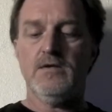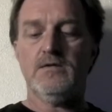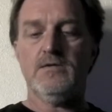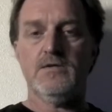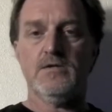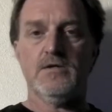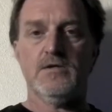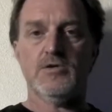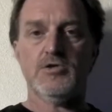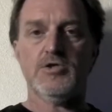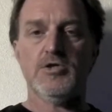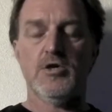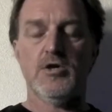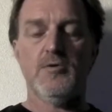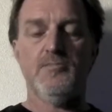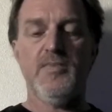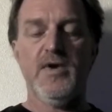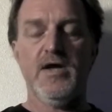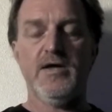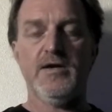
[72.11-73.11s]
The
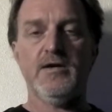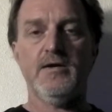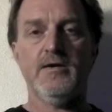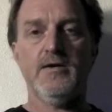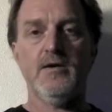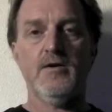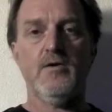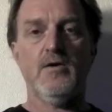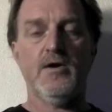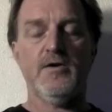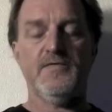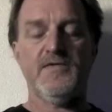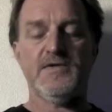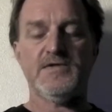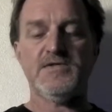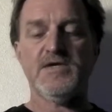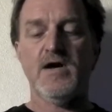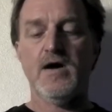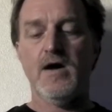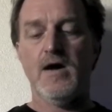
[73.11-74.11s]
shutter button on the
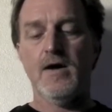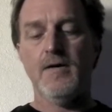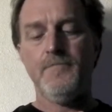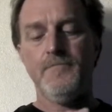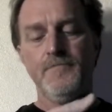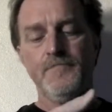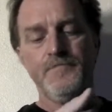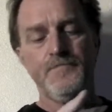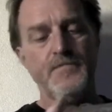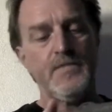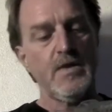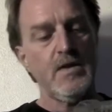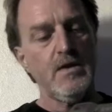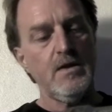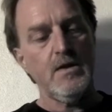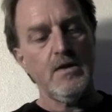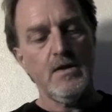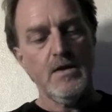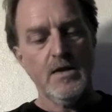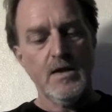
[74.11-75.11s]
top
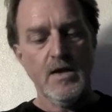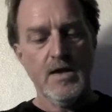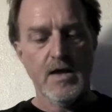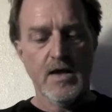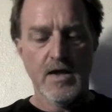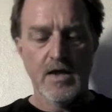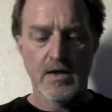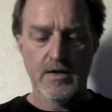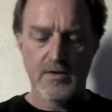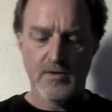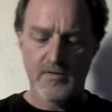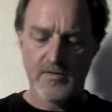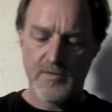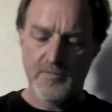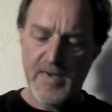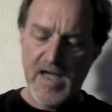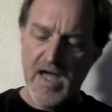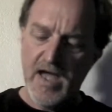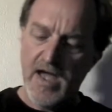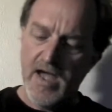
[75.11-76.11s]
and on the
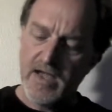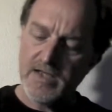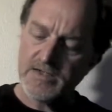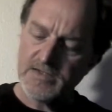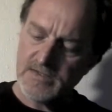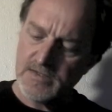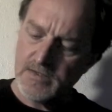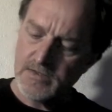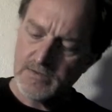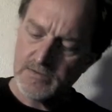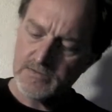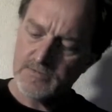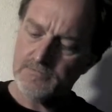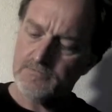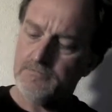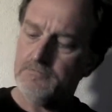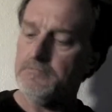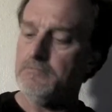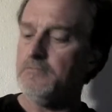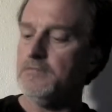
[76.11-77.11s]
back,
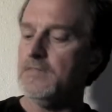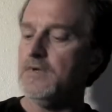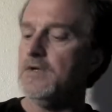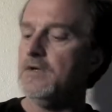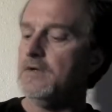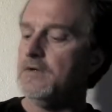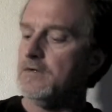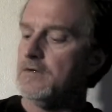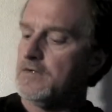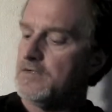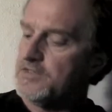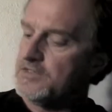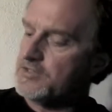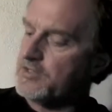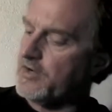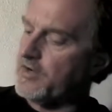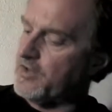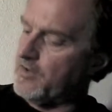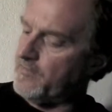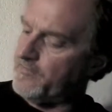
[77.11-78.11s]

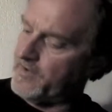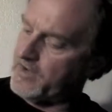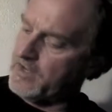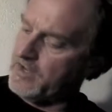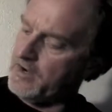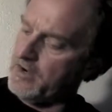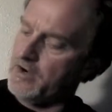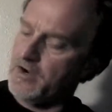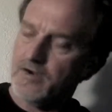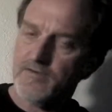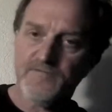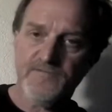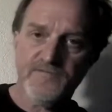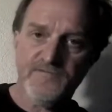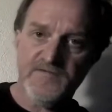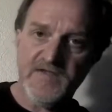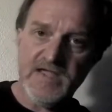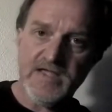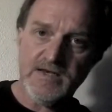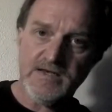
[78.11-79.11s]
starting over here,
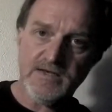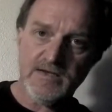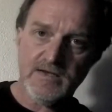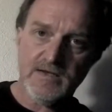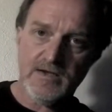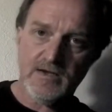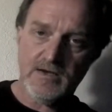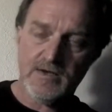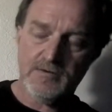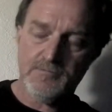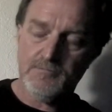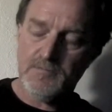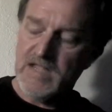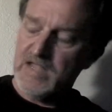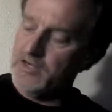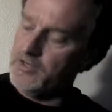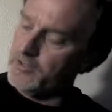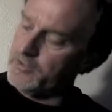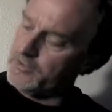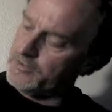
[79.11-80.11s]
feet and
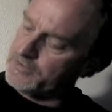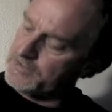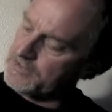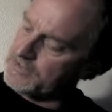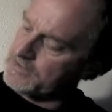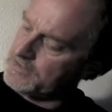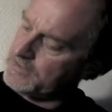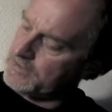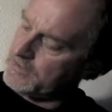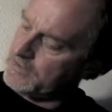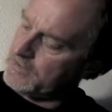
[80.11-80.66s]
meters,